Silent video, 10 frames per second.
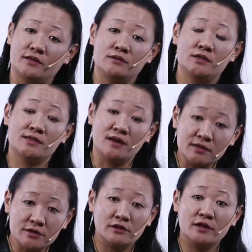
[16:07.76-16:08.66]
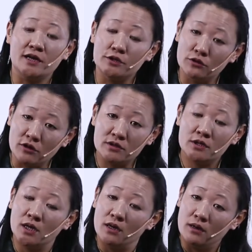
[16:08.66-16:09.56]
the disaster has not
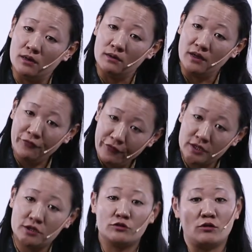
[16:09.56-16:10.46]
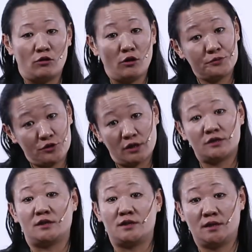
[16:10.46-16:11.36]
affected or
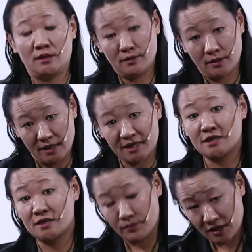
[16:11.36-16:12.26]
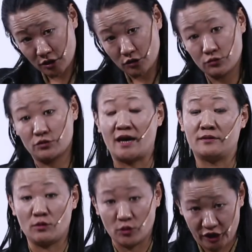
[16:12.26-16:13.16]
obstructed the accessibility to that
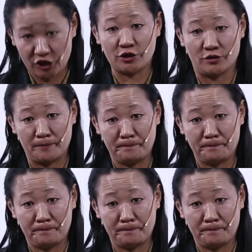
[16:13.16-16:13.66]
location.